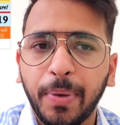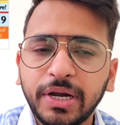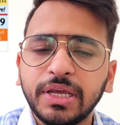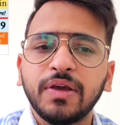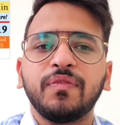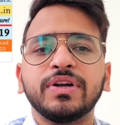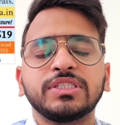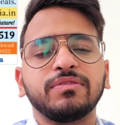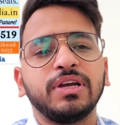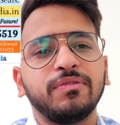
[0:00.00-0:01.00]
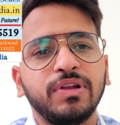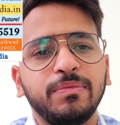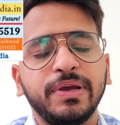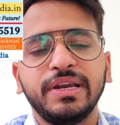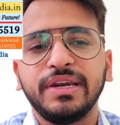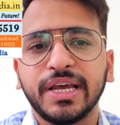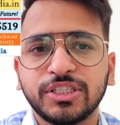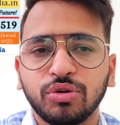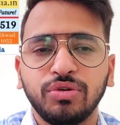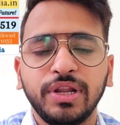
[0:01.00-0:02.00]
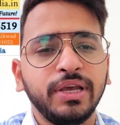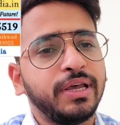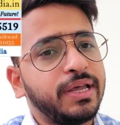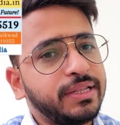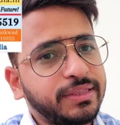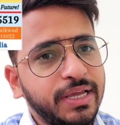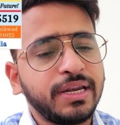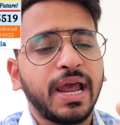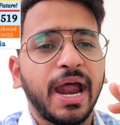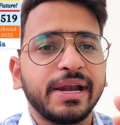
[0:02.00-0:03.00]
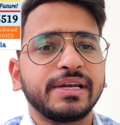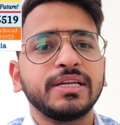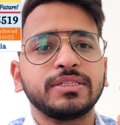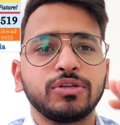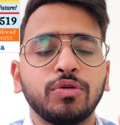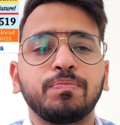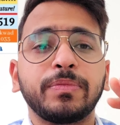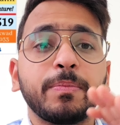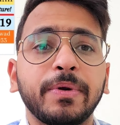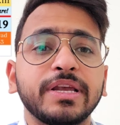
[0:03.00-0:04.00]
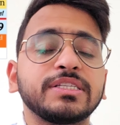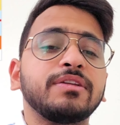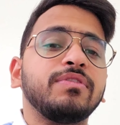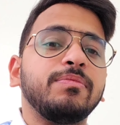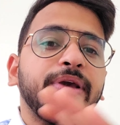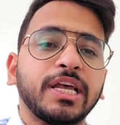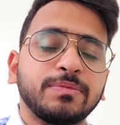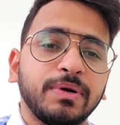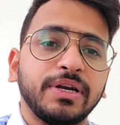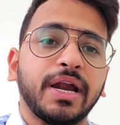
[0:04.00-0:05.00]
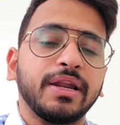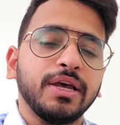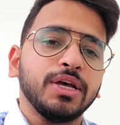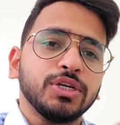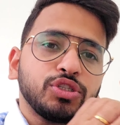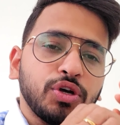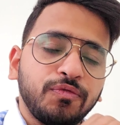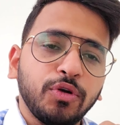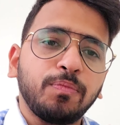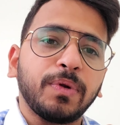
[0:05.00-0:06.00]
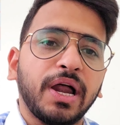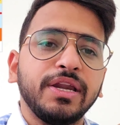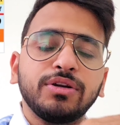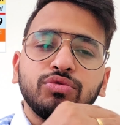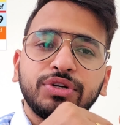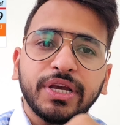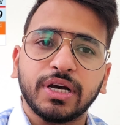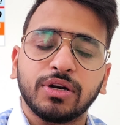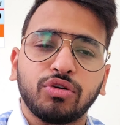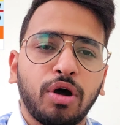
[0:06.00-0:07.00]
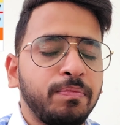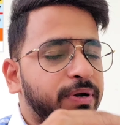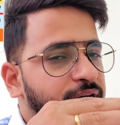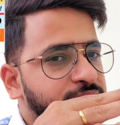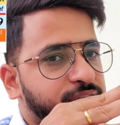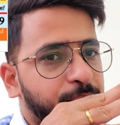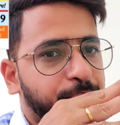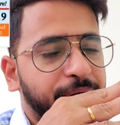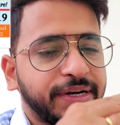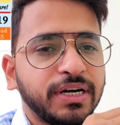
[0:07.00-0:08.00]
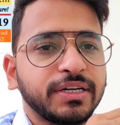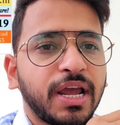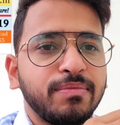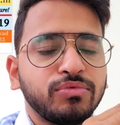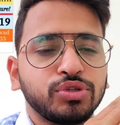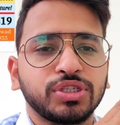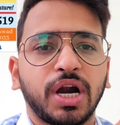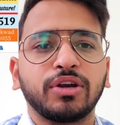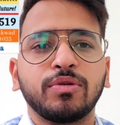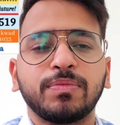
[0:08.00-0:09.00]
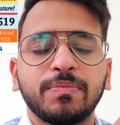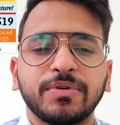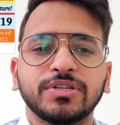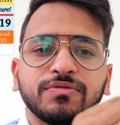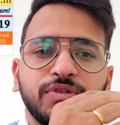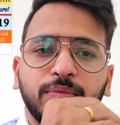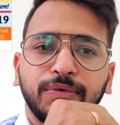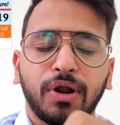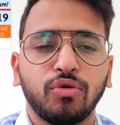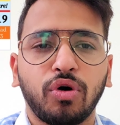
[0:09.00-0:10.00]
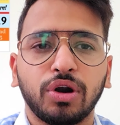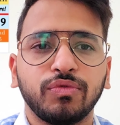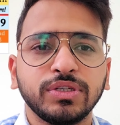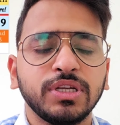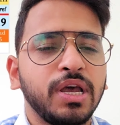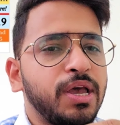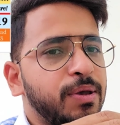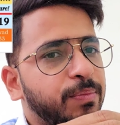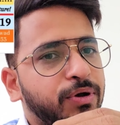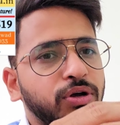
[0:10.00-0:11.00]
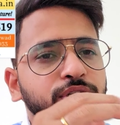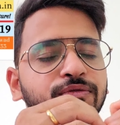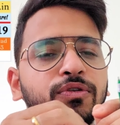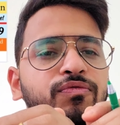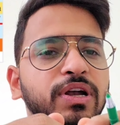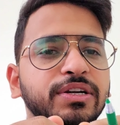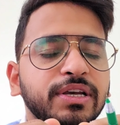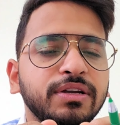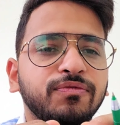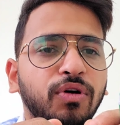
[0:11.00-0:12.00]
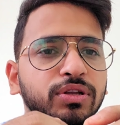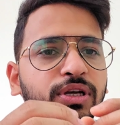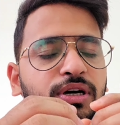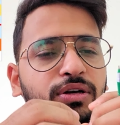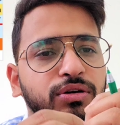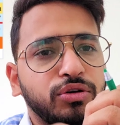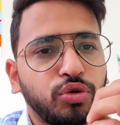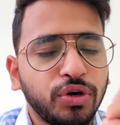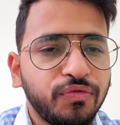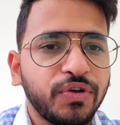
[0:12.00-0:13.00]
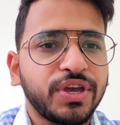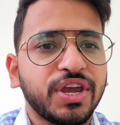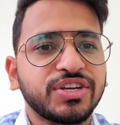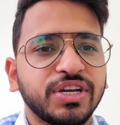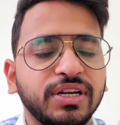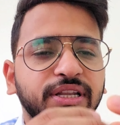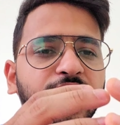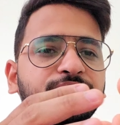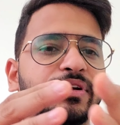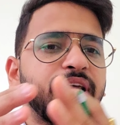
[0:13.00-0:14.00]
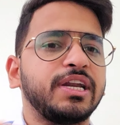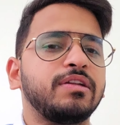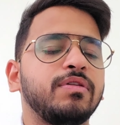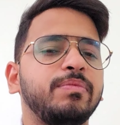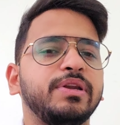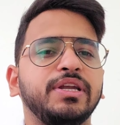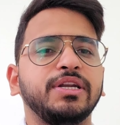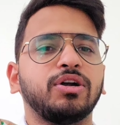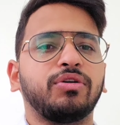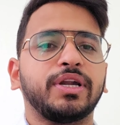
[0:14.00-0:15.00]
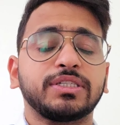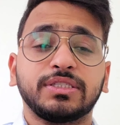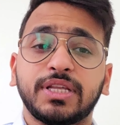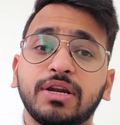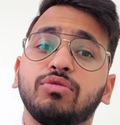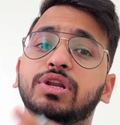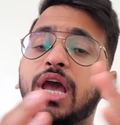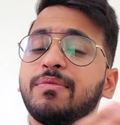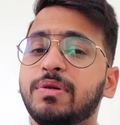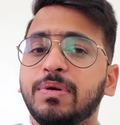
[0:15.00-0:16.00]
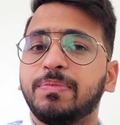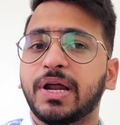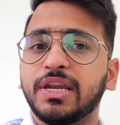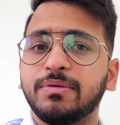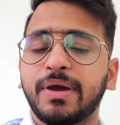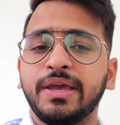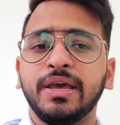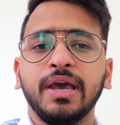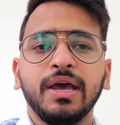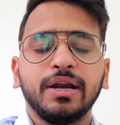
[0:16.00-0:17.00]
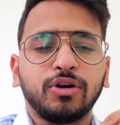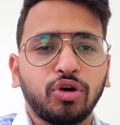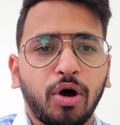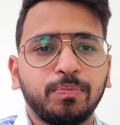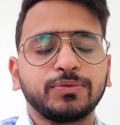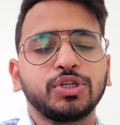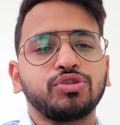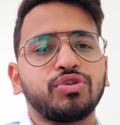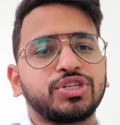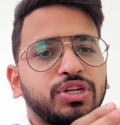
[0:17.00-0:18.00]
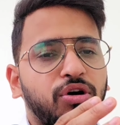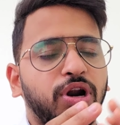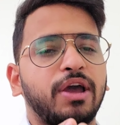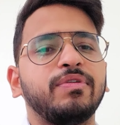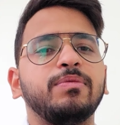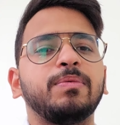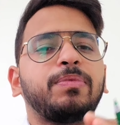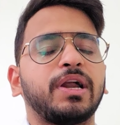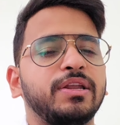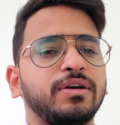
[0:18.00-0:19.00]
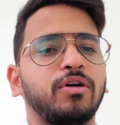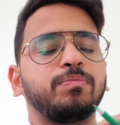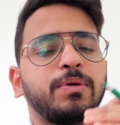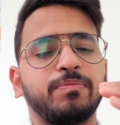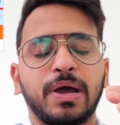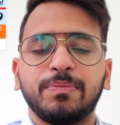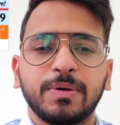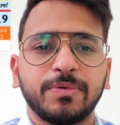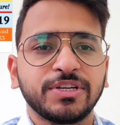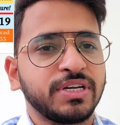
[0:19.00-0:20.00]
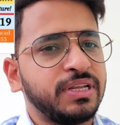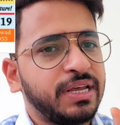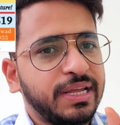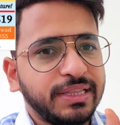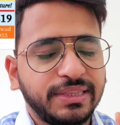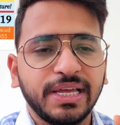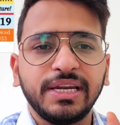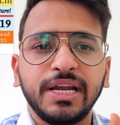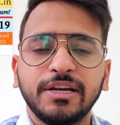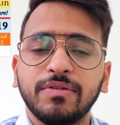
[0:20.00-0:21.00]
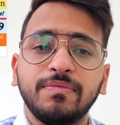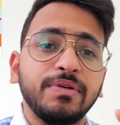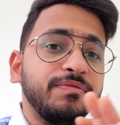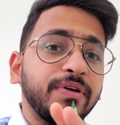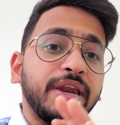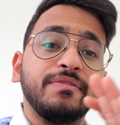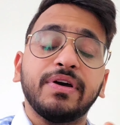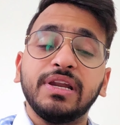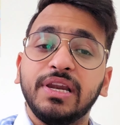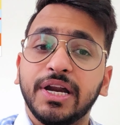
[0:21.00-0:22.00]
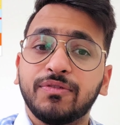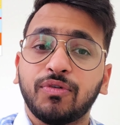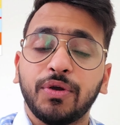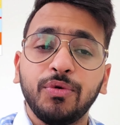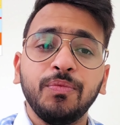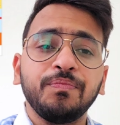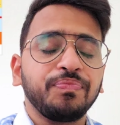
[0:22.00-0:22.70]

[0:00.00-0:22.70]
but if it's it will be next only then at least your preparation will be as per that so if you're planning to take a drop it's the better time to start your preparation from now onwards because if you're waiting for the notification that whether it will be NEET or next then only i will be planning my drop situation or I will be planning my preparation, then it will be very, very late for you.